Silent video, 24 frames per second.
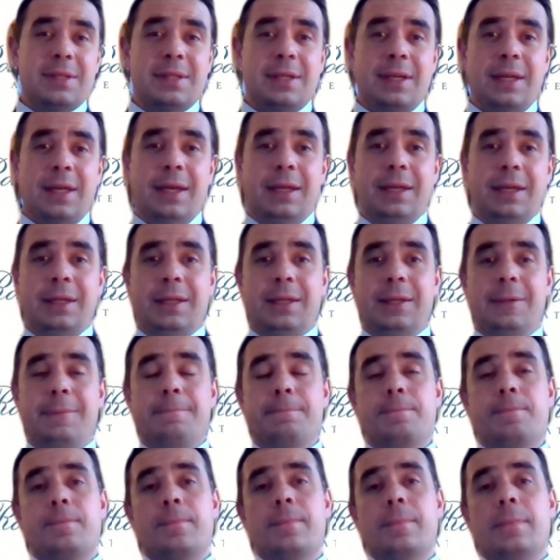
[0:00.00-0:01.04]
slightly
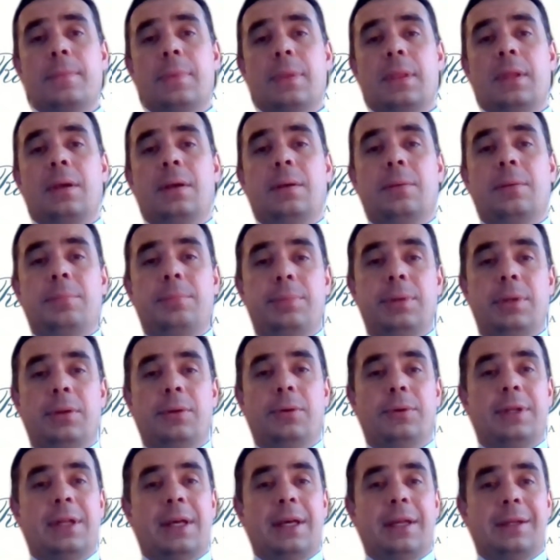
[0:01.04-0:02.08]

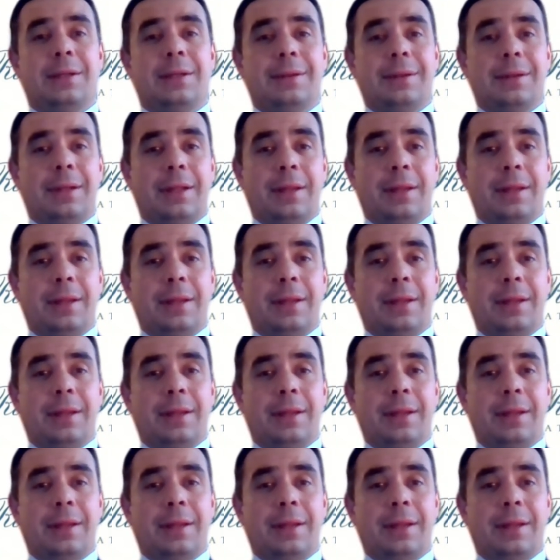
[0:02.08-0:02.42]
below that,